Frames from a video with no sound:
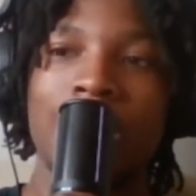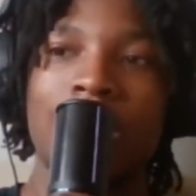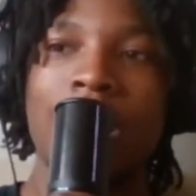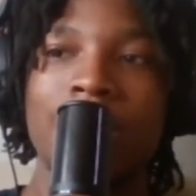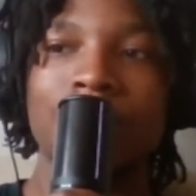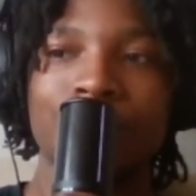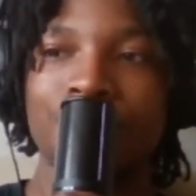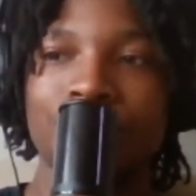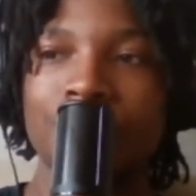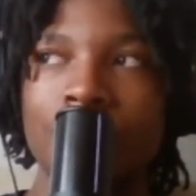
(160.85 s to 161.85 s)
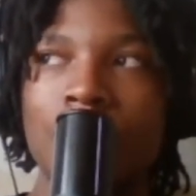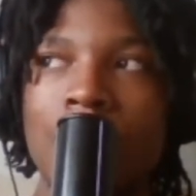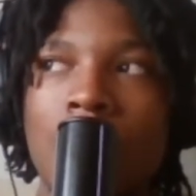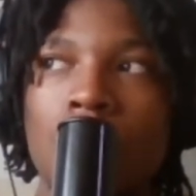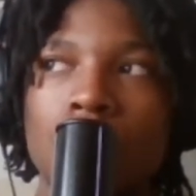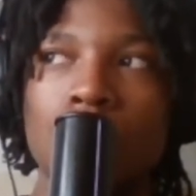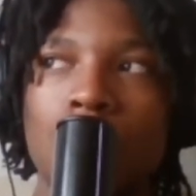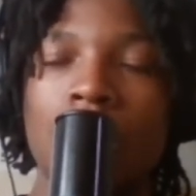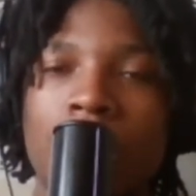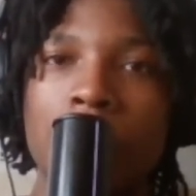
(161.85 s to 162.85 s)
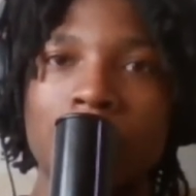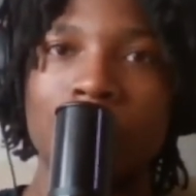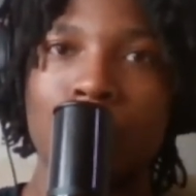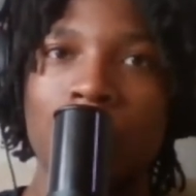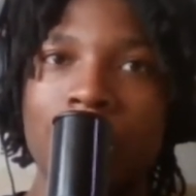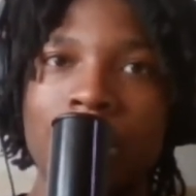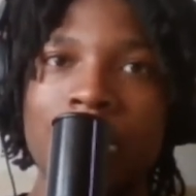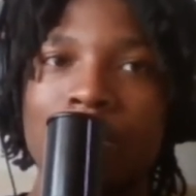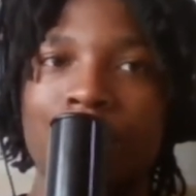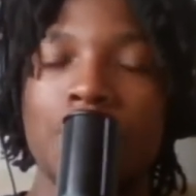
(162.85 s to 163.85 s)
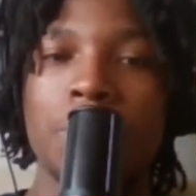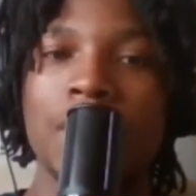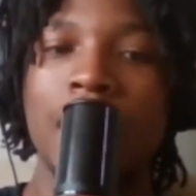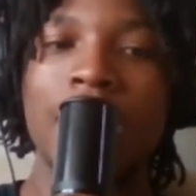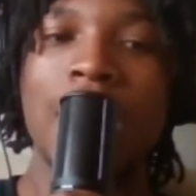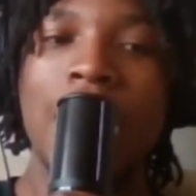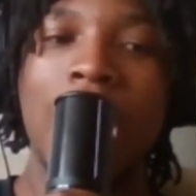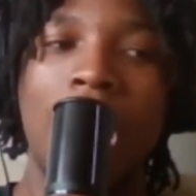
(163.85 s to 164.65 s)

Like, I don't do all that, but the point is, you feel me, like,